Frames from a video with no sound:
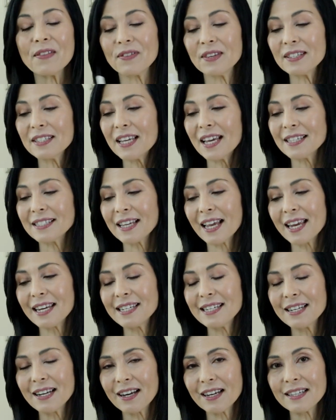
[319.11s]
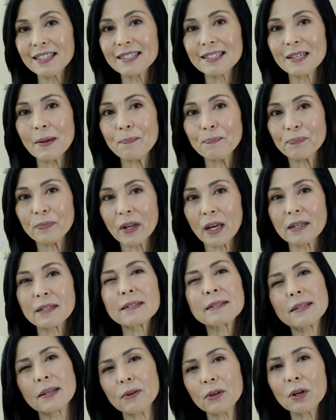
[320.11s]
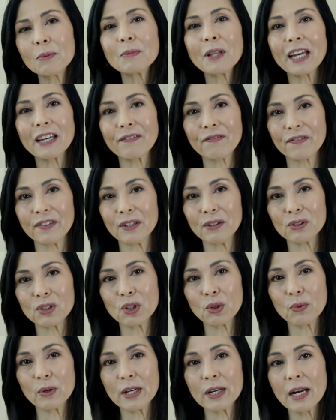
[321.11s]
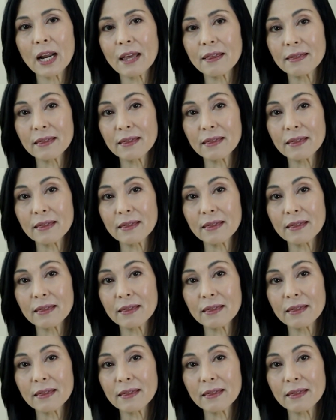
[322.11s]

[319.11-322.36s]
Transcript: This has a nice serum-like feel to it.